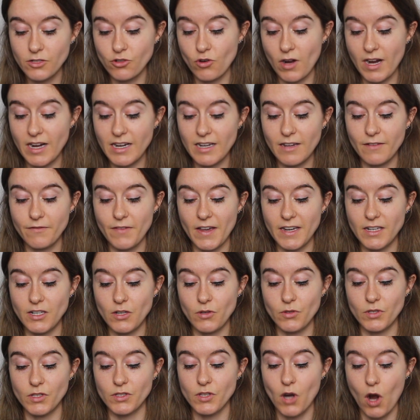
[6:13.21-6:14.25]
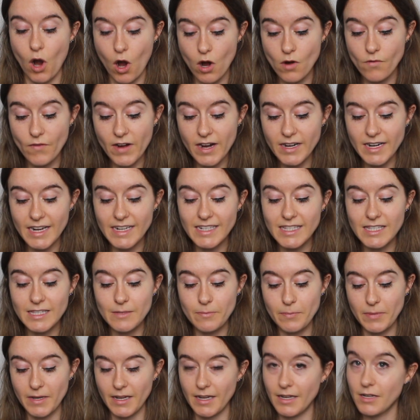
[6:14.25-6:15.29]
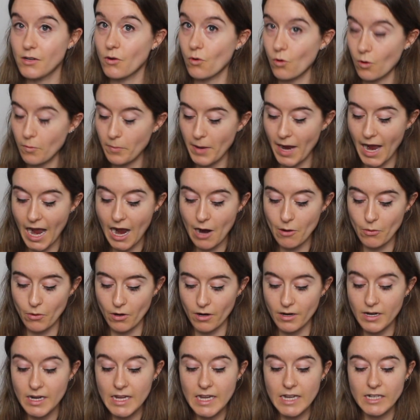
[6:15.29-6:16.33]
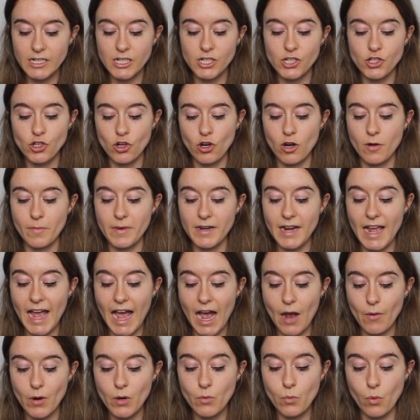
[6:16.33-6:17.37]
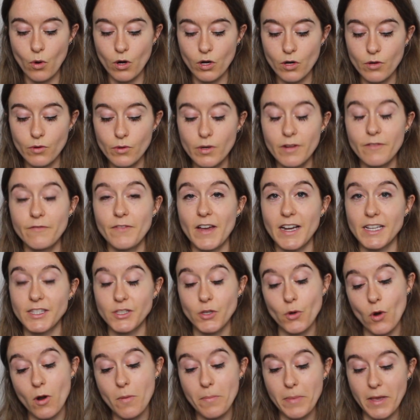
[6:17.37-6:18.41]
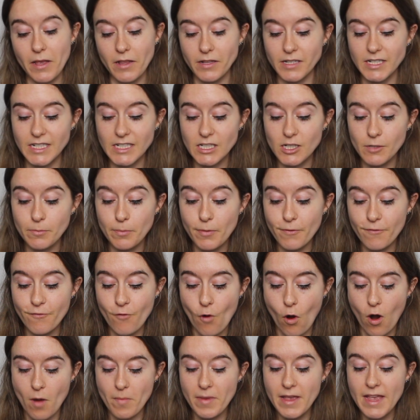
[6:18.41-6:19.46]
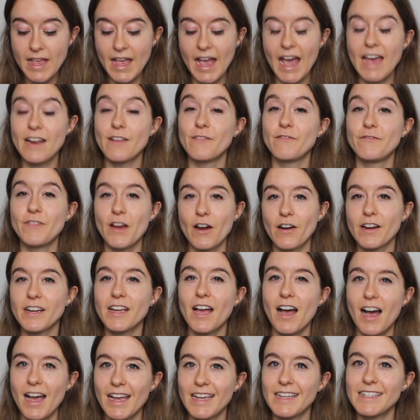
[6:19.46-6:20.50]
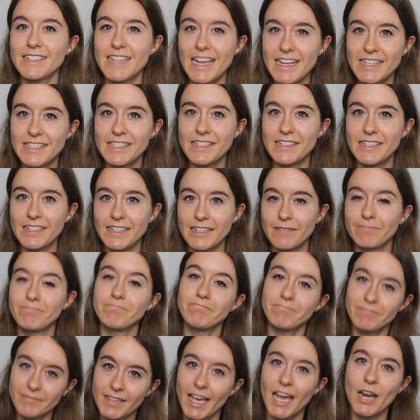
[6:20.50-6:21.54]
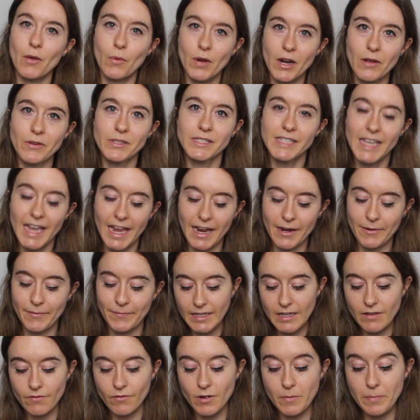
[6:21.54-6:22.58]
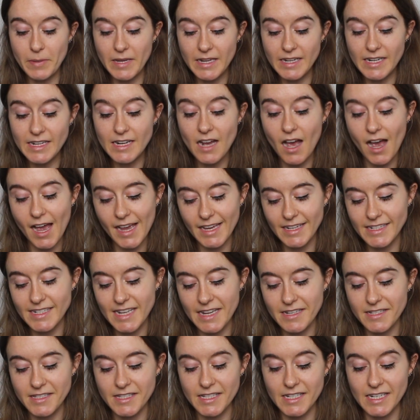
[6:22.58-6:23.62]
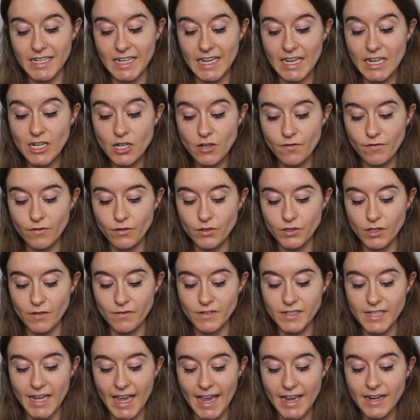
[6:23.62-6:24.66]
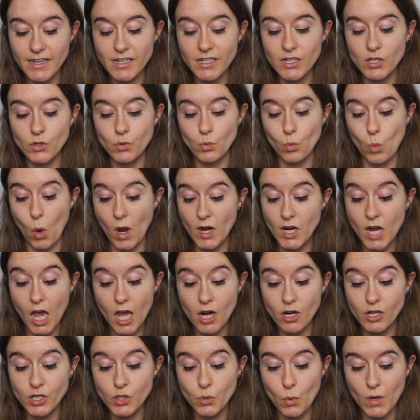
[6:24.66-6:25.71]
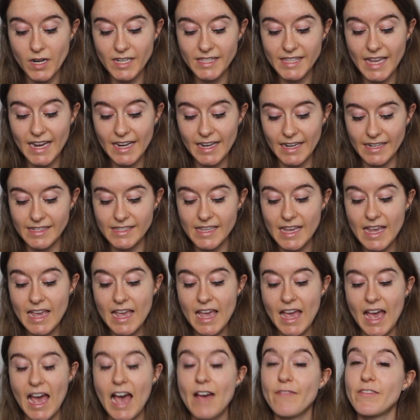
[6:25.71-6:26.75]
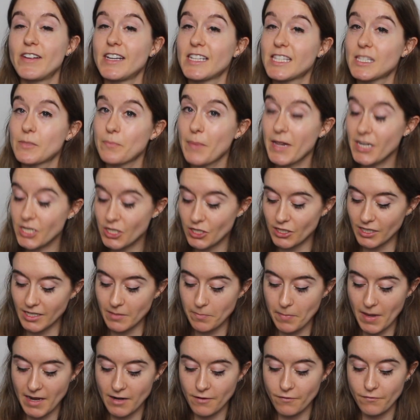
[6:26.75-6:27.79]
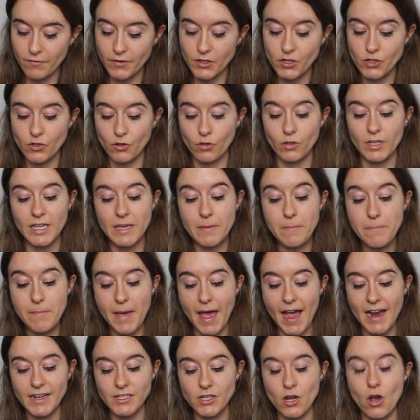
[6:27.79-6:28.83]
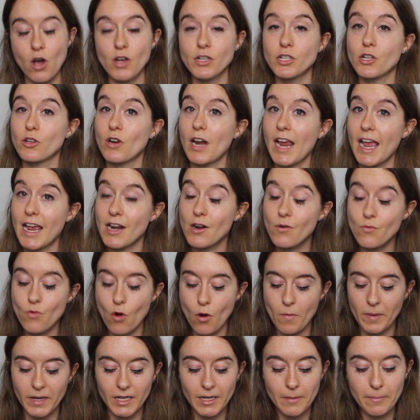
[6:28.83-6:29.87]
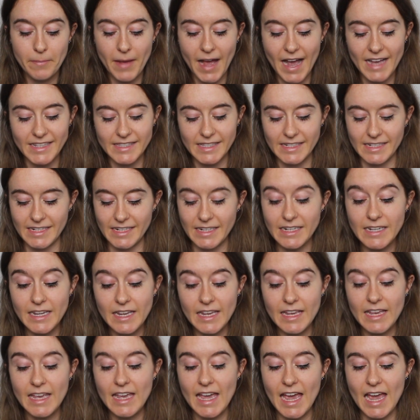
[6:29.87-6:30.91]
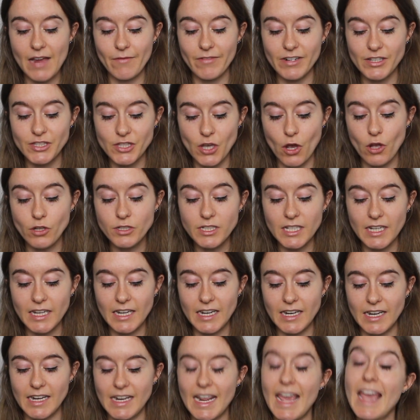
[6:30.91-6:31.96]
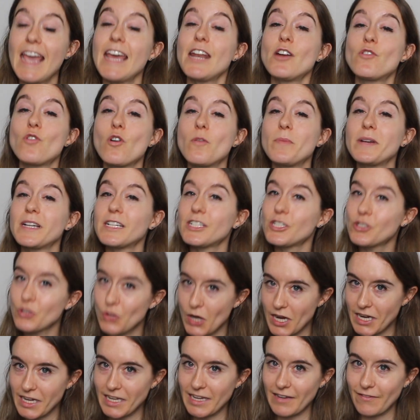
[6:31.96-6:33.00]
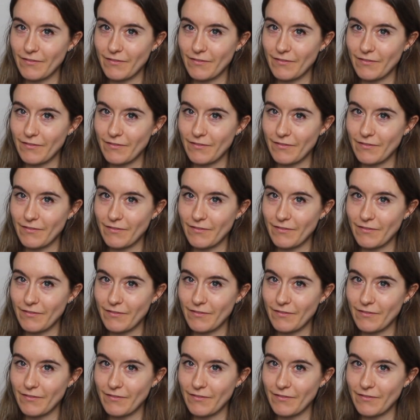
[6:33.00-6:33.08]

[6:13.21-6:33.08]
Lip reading: training effect uses heart rate and speed or power to determine how a workout affects your ability to perform at a very high intensity. Kind of what I was saying. Repeated high intensity intervals of 10 to 120 seconds have an especially beneficial impact on your anaerobic capacity and result in an anaerobic training